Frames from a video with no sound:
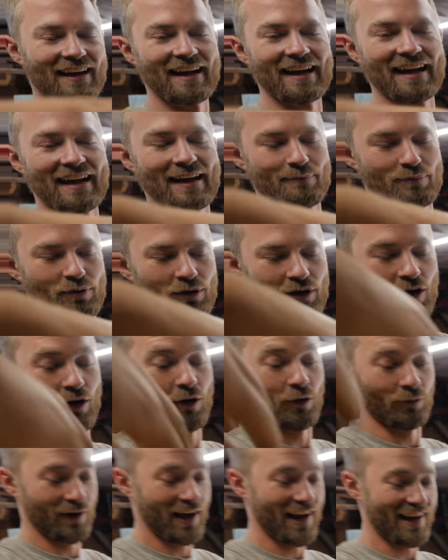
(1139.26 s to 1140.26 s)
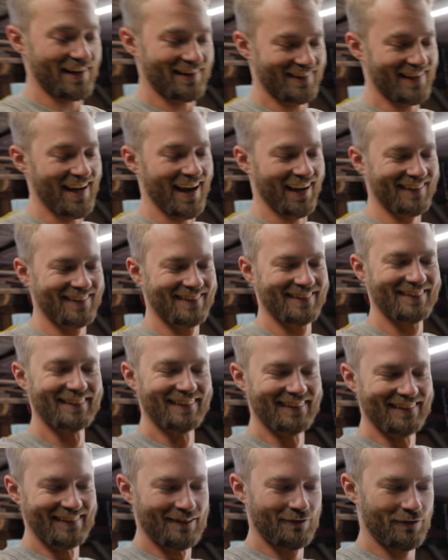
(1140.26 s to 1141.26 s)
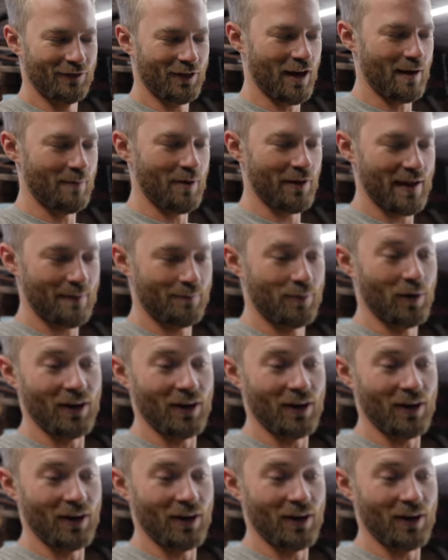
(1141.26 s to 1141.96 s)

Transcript: these put, bad oh, right. boys. Yeah. Forgot about that